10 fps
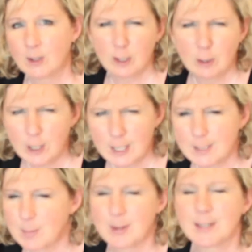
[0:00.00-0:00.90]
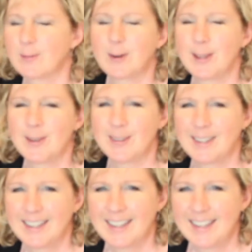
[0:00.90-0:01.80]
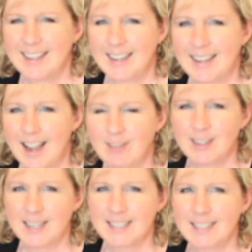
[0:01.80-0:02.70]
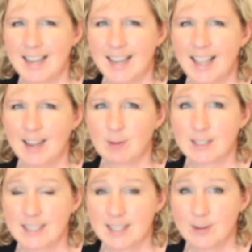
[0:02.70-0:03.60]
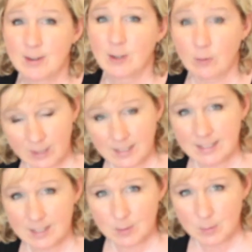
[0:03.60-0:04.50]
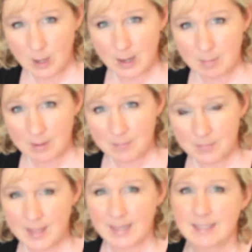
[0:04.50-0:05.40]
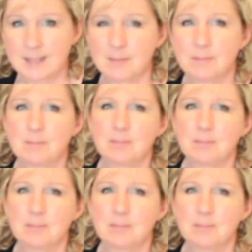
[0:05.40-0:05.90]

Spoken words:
good learning experience for you. Have a nice day, and we'll see you, and don't forget to subscribe. Thanks.